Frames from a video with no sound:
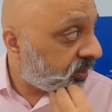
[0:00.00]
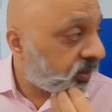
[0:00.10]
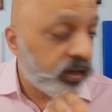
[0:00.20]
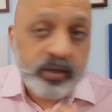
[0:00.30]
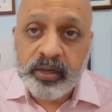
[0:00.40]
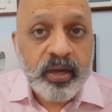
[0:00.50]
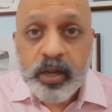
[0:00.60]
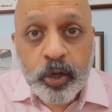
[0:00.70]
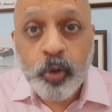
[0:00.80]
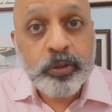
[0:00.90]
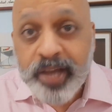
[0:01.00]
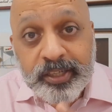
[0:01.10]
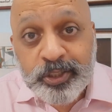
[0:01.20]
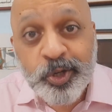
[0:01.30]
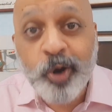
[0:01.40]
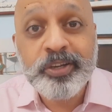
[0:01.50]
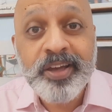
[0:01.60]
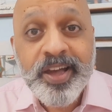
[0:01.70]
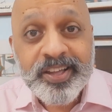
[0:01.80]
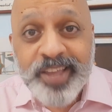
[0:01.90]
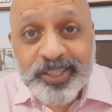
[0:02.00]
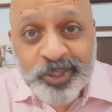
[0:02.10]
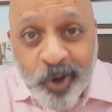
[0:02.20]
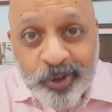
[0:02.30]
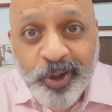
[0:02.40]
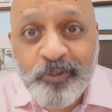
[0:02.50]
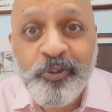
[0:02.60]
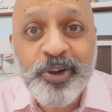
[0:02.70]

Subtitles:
teen kar liye. No, that's not your